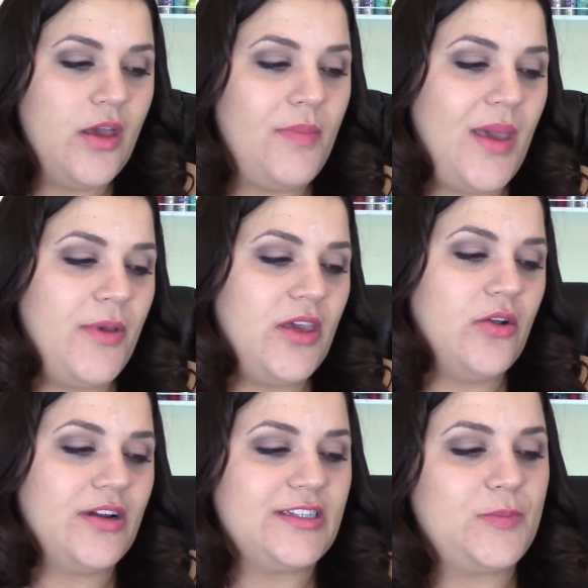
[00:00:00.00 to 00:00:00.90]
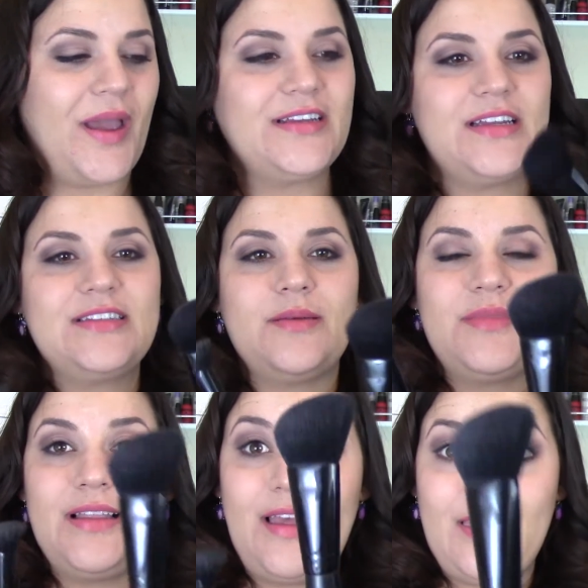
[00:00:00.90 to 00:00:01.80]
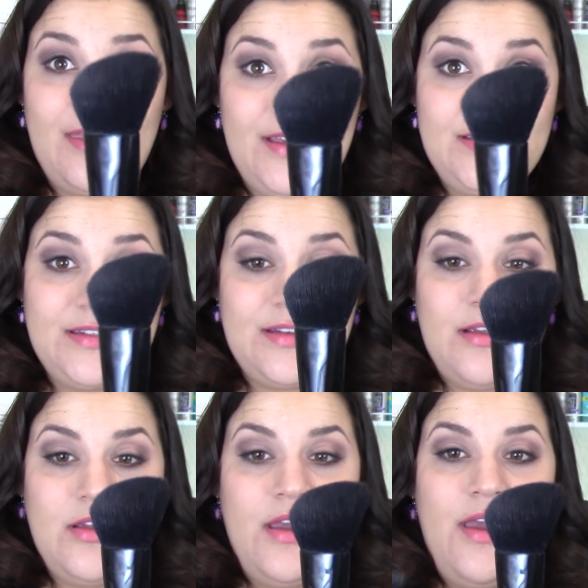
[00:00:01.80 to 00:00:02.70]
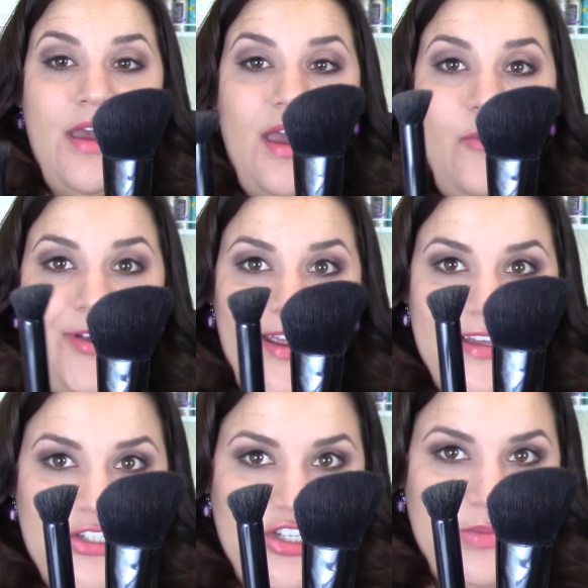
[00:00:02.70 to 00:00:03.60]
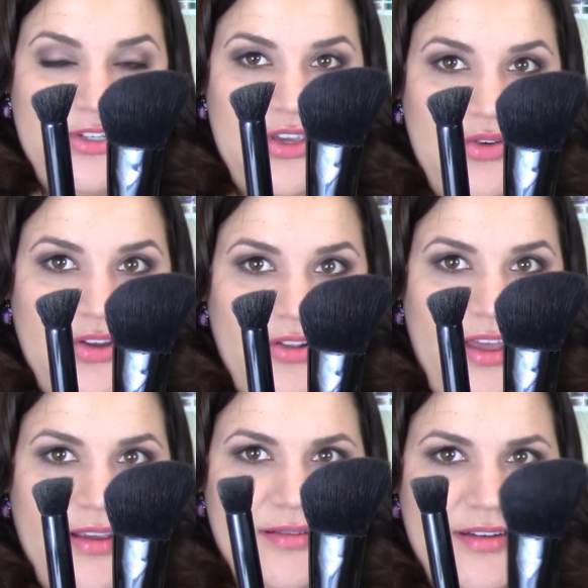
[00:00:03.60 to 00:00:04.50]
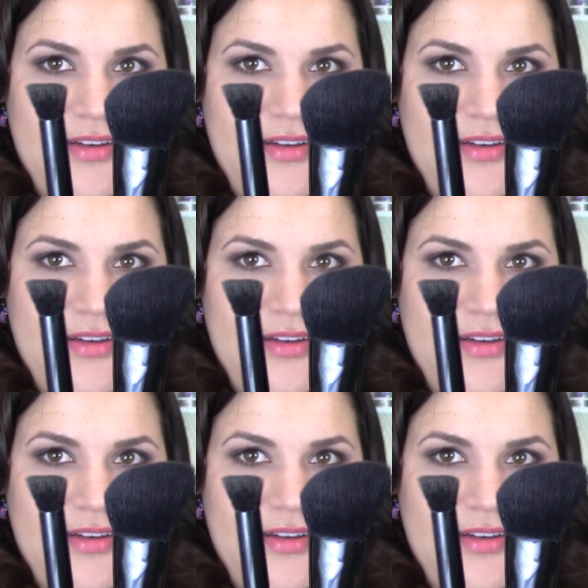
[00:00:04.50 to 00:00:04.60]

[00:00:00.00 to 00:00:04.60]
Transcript: Maybe you're expecting something like this, and when it gets shipped to you, you're like,